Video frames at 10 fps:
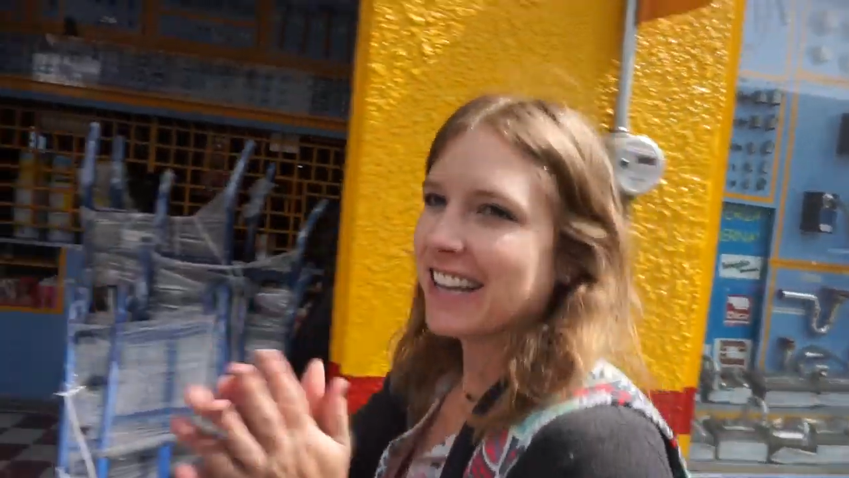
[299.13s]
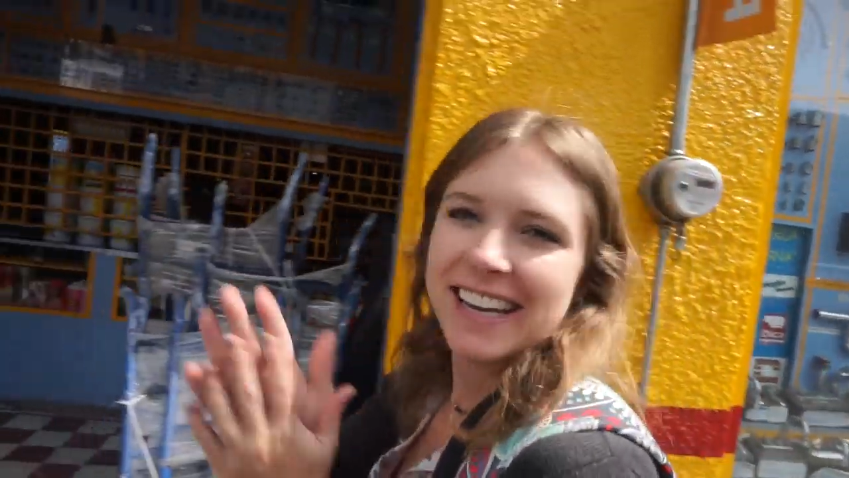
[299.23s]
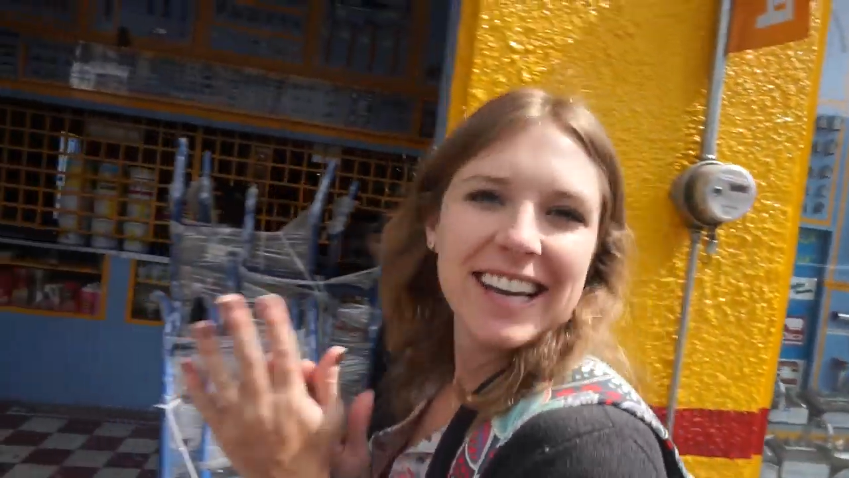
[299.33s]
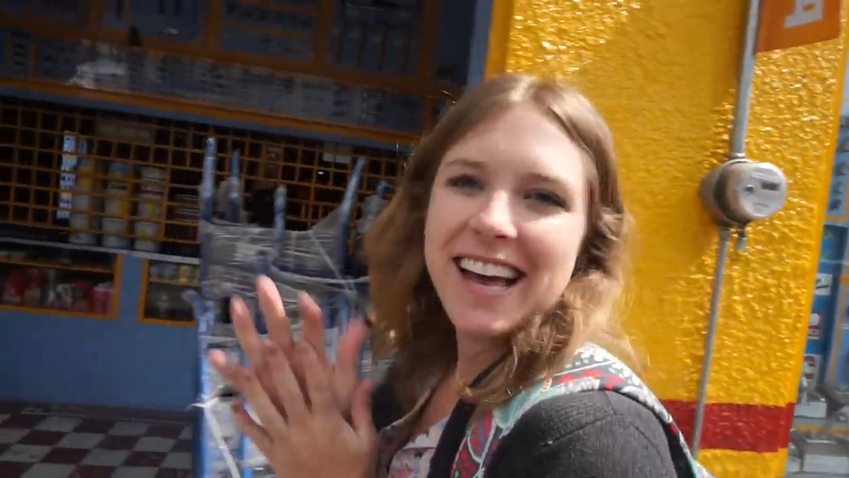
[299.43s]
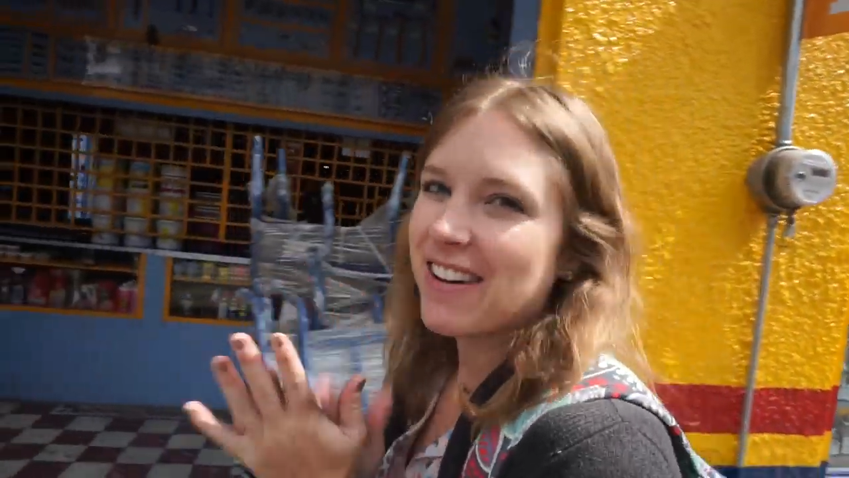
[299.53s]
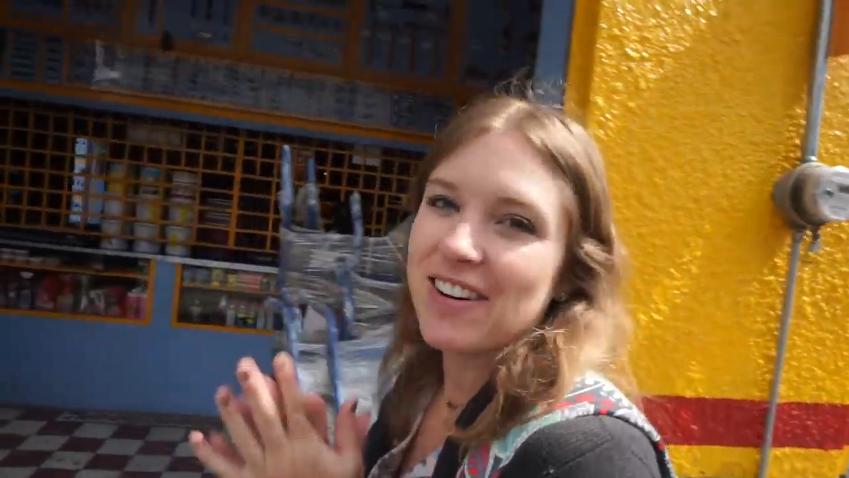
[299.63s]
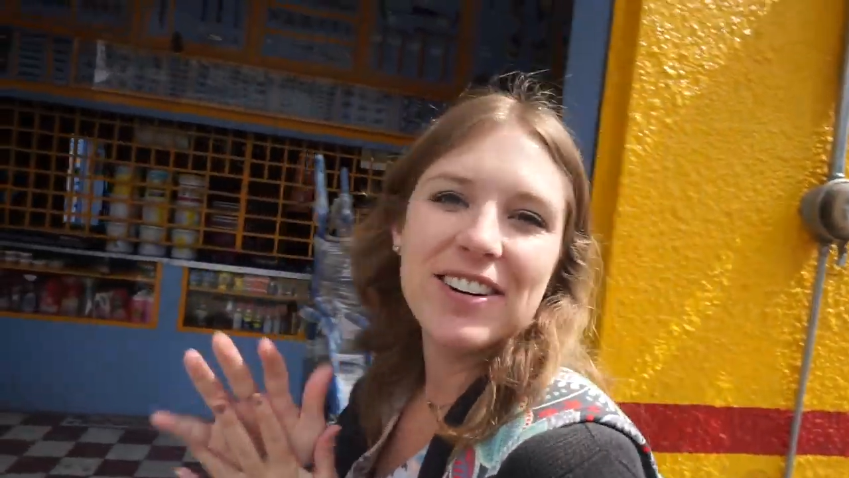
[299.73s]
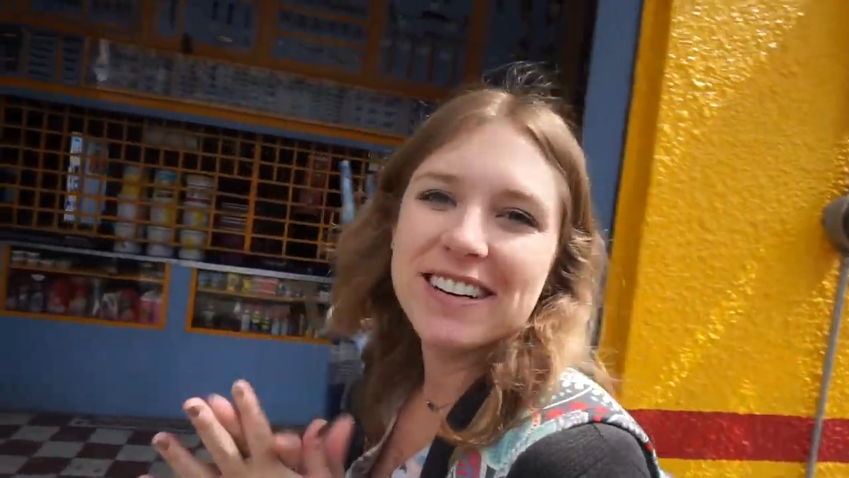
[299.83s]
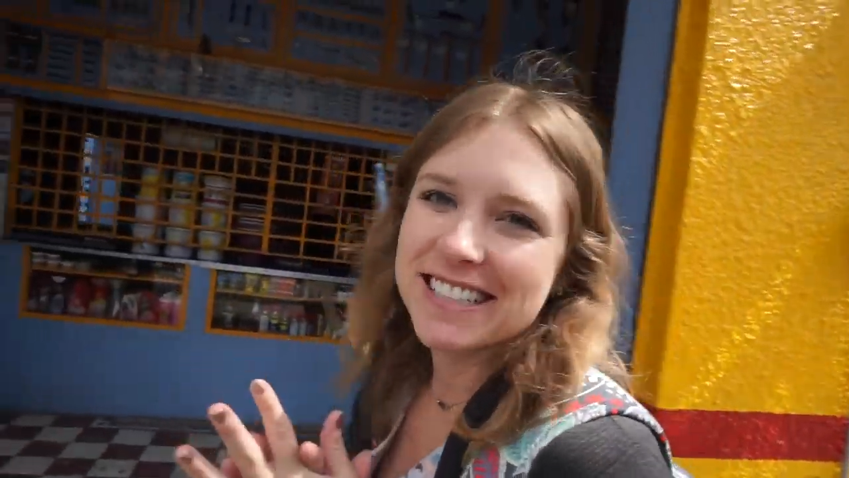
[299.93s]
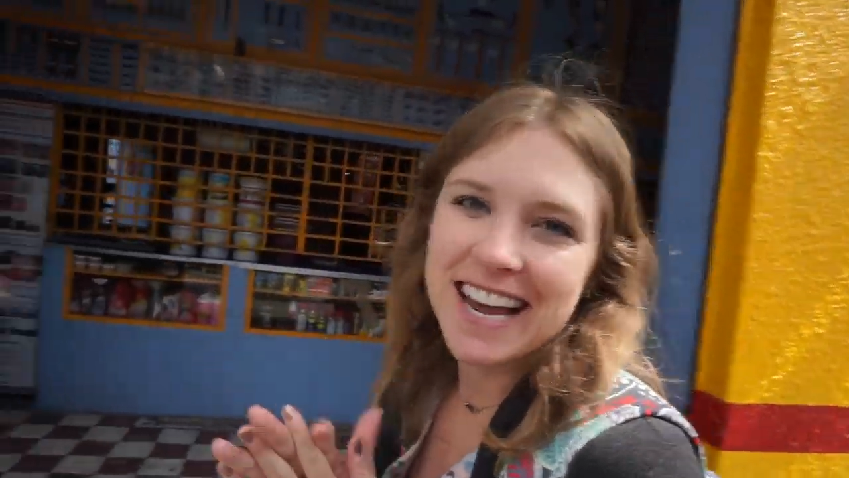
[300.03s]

I'm going to